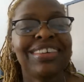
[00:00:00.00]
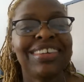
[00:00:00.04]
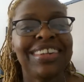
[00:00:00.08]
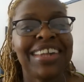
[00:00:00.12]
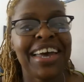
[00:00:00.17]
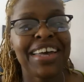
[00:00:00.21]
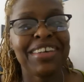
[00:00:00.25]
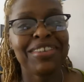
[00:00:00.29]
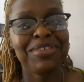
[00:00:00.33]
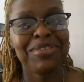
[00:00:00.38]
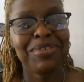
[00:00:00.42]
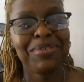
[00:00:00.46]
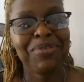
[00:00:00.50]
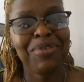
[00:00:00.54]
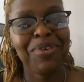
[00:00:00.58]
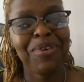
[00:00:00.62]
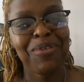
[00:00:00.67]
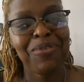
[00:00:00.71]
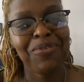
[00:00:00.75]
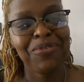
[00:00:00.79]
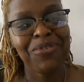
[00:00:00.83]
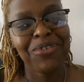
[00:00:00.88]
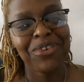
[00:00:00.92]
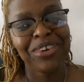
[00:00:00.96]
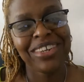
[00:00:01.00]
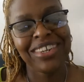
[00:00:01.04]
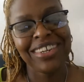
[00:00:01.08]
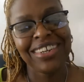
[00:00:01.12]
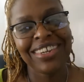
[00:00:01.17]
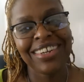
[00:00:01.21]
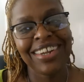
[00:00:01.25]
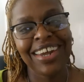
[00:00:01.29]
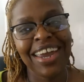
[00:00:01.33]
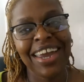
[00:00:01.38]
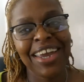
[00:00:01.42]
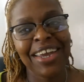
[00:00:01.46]
So, that's the quote for
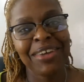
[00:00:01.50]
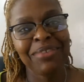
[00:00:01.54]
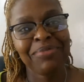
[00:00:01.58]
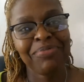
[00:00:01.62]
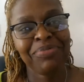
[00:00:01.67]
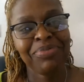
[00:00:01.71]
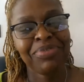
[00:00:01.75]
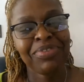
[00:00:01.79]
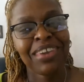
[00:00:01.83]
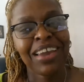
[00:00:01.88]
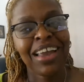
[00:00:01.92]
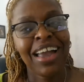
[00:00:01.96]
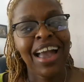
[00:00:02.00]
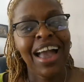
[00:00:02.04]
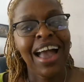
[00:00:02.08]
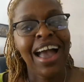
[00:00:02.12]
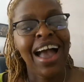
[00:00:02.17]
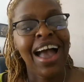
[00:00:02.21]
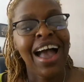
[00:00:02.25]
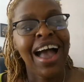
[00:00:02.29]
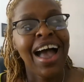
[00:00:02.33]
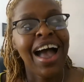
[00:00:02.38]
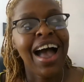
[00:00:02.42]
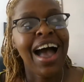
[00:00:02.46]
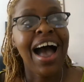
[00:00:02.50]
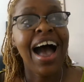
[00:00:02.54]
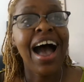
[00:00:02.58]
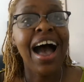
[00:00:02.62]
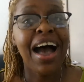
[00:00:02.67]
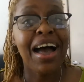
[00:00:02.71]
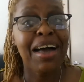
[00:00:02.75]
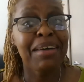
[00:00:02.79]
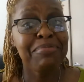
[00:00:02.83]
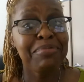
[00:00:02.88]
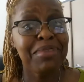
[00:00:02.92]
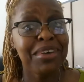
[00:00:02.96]
today.
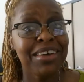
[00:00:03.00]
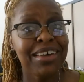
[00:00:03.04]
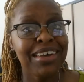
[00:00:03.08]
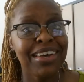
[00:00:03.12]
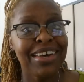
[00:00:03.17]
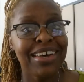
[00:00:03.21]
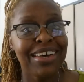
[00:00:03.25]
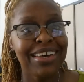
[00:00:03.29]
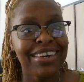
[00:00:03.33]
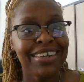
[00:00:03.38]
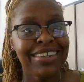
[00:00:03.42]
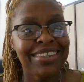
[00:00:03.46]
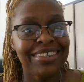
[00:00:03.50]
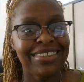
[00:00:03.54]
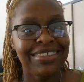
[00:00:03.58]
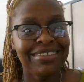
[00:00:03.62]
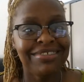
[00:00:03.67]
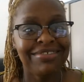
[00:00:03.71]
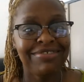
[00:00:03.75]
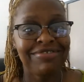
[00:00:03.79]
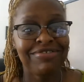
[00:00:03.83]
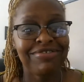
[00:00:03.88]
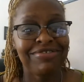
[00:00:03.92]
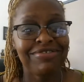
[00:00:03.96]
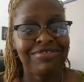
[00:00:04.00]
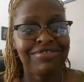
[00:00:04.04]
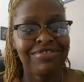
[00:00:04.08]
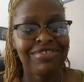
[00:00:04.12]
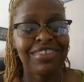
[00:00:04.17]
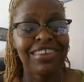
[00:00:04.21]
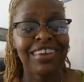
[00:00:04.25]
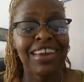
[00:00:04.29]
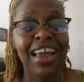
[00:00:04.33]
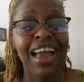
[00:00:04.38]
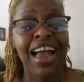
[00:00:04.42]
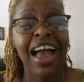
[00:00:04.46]
I'm good.
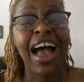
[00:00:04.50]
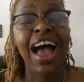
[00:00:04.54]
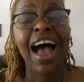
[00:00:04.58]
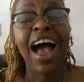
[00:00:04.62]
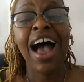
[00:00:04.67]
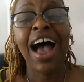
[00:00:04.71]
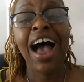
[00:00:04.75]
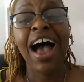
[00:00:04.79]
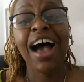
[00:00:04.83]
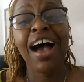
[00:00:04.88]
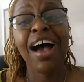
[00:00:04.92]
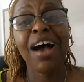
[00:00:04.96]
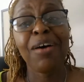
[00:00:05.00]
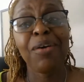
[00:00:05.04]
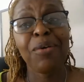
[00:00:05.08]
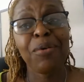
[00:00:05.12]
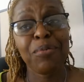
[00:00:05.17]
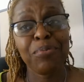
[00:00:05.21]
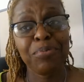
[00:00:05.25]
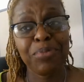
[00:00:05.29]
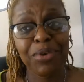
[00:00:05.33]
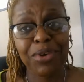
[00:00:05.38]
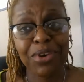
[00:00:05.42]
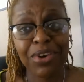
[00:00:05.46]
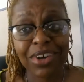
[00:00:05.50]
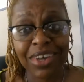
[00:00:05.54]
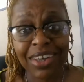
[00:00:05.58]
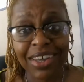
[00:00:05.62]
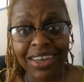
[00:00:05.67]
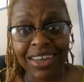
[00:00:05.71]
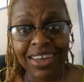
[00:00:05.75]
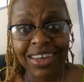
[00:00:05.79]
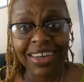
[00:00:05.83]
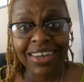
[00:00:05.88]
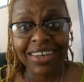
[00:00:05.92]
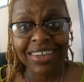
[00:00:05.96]
I hope you're
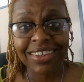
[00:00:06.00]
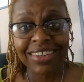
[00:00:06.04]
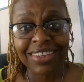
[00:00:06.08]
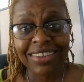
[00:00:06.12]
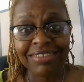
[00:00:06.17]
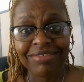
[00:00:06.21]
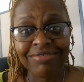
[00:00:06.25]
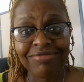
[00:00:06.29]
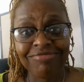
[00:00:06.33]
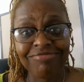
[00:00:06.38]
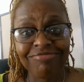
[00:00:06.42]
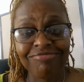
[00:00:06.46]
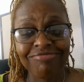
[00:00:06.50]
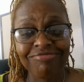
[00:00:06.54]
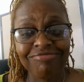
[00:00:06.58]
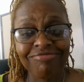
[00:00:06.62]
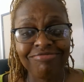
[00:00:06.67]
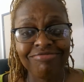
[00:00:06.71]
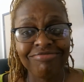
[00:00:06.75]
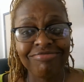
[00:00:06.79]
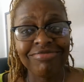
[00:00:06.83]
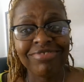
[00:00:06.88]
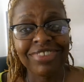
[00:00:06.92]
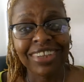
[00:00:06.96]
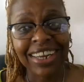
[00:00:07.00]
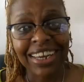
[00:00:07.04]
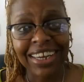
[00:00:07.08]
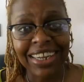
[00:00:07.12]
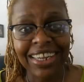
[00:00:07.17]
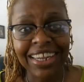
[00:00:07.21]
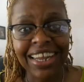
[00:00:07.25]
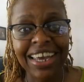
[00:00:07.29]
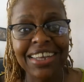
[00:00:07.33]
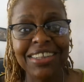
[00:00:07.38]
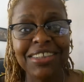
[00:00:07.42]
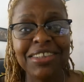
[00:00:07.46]
good.
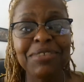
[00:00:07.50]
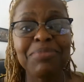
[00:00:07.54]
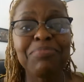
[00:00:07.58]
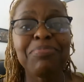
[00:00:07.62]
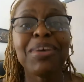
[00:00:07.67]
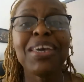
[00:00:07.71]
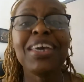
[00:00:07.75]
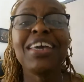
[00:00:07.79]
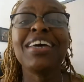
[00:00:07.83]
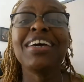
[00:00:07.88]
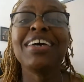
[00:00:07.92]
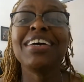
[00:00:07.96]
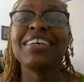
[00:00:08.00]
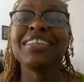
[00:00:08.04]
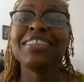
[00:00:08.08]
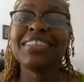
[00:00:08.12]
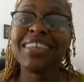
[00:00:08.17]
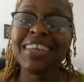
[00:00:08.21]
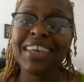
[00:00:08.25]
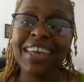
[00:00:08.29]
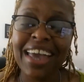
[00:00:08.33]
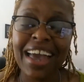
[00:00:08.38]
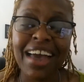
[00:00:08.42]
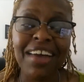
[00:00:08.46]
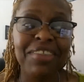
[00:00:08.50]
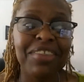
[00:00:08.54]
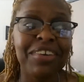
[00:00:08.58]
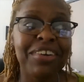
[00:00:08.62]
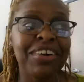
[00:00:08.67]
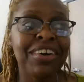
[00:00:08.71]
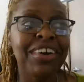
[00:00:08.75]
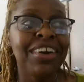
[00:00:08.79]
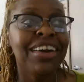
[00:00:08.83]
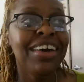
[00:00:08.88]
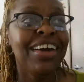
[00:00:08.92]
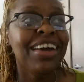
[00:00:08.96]
Let's be good
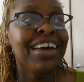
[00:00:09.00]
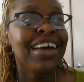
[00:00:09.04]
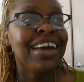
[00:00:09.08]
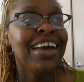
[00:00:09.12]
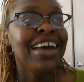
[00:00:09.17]
together.